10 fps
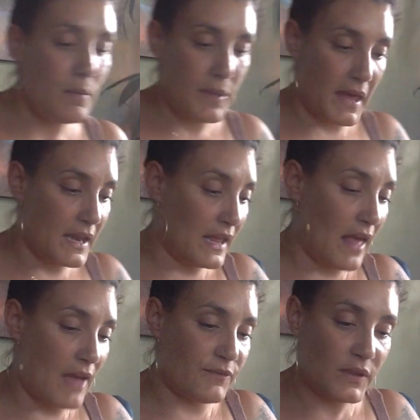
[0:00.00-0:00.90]
but
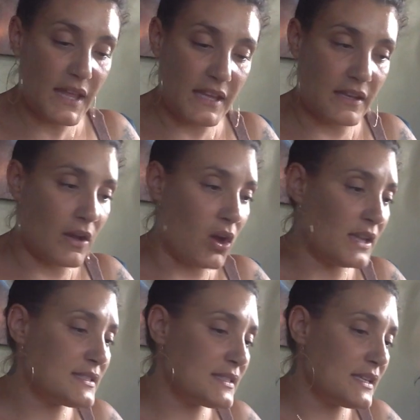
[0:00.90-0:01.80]
I feel like,
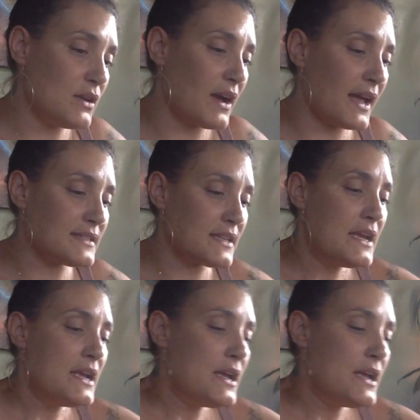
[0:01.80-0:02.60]
honestly, you guys,